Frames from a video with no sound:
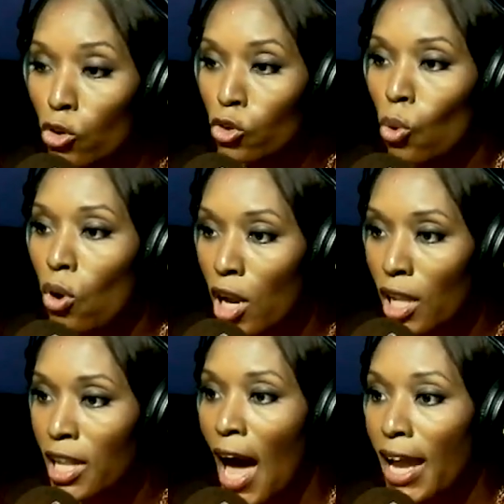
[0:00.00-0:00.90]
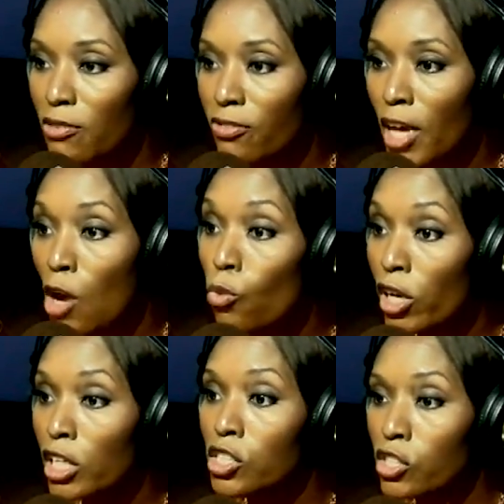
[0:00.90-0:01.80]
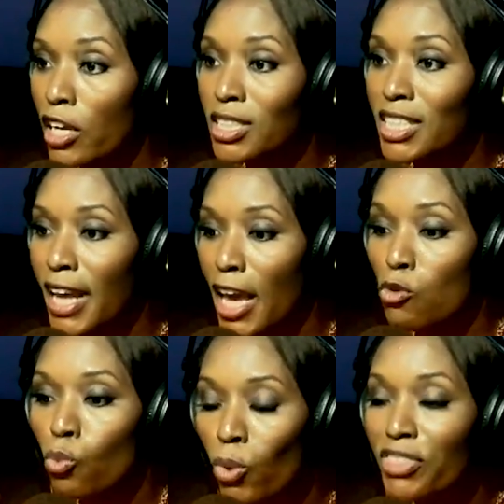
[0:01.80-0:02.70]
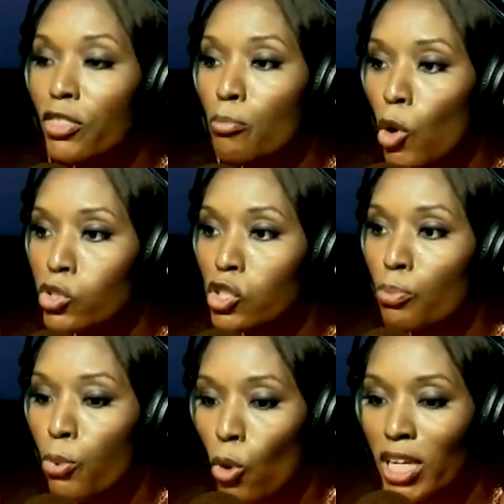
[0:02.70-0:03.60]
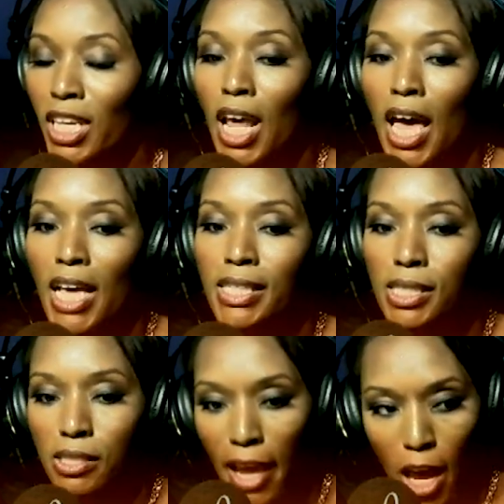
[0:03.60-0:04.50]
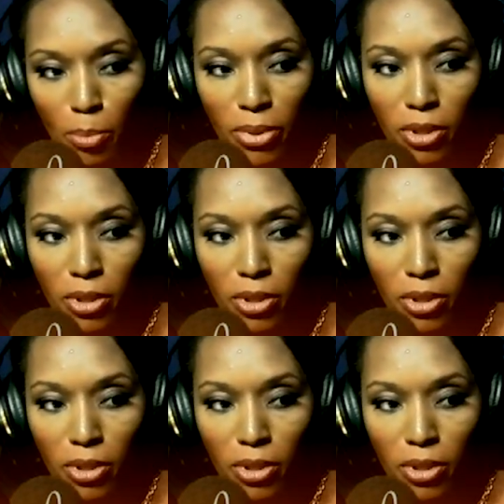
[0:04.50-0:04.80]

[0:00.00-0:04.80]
your life. And we're going to start today with the most important step.